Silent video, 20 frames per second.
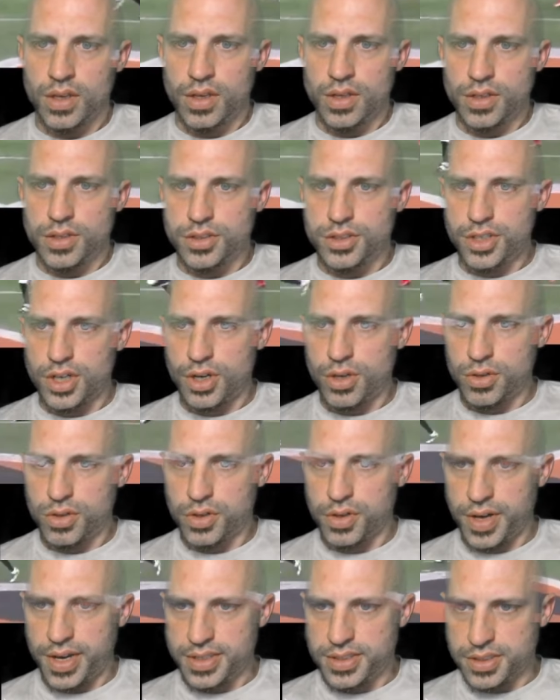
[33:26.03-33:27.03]
Joe
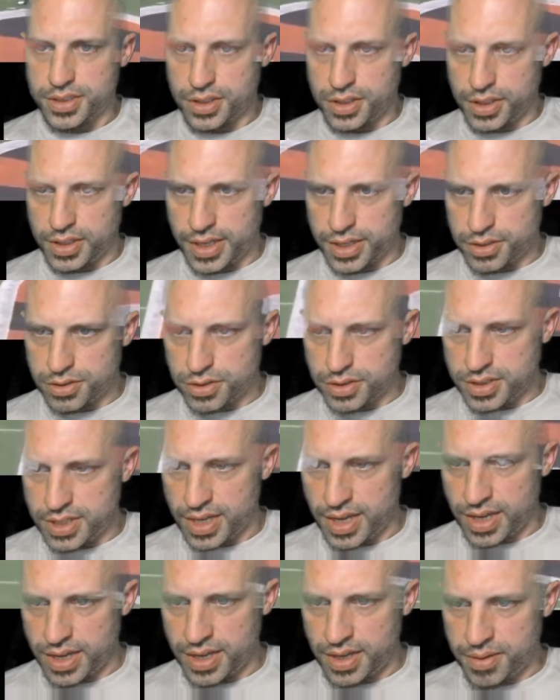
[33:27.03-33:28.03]
creates a little extra
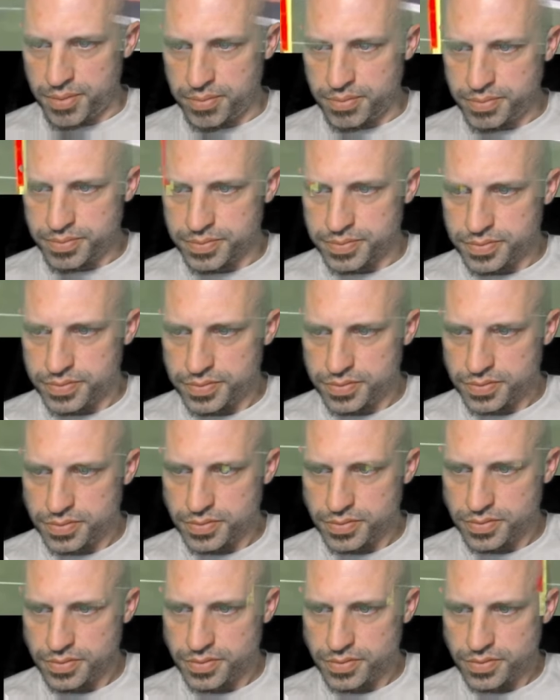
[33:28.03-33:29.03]
time.
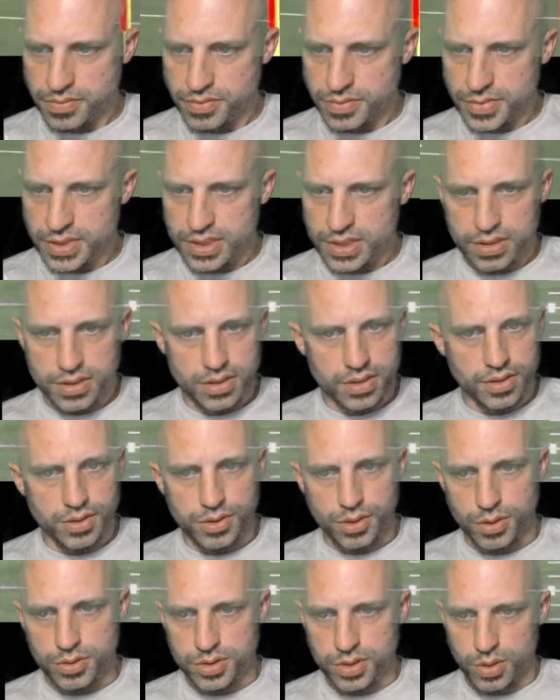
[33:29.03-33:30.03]

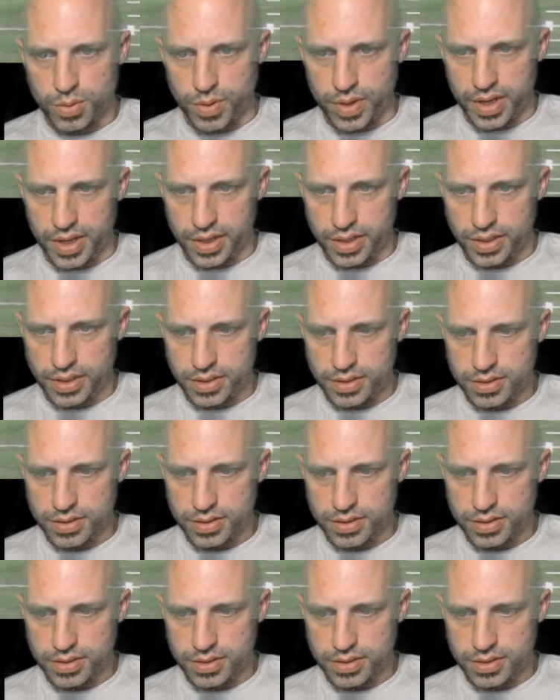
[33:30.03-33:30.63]
Throws it away.